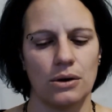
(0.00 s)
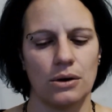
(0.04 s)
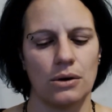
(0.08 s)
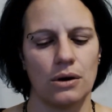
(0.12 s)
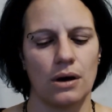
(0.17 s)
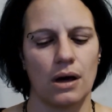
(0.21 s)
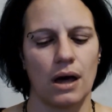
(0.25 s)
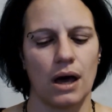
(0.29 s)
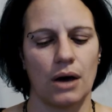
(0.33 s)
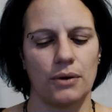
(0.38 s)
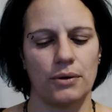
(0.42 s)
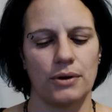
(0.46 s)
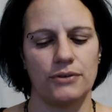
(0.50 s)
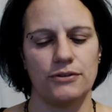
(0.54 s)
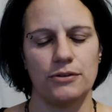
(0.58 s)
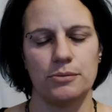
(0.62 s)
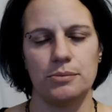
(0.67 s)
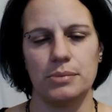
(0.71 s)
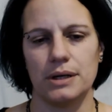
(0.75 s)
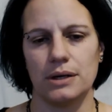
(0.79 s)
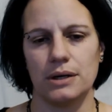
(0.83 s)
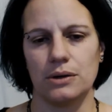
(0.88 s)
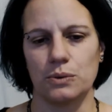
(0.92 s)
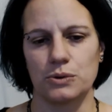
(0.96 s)
However
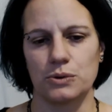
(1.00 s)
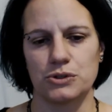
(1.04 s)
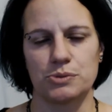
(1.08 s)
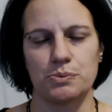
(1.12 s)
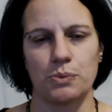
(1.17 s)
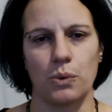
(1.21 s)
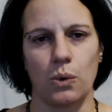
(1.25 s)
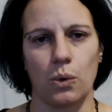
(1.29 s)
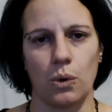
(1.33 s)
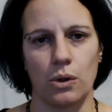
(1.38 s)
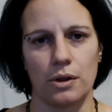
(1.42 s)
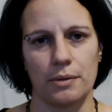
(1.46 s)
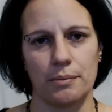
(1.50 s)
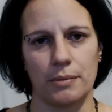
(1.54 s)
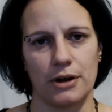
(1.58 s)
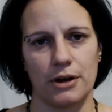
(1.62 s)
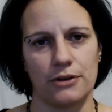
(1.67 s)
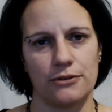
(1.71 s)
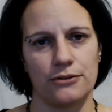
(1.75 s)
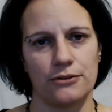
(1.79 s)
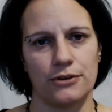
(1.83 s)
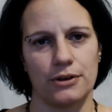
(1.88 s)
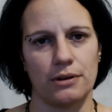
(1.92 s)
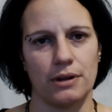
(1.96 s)
big or small it might
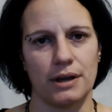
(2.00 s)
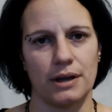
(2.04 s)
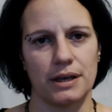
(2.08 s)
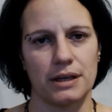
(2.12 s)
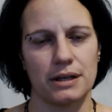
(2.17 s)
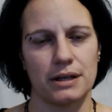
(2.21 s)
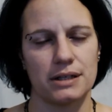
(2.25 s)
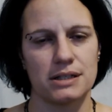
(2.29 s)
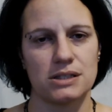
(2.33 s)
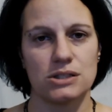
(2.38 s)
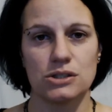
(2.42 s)
feel like it is,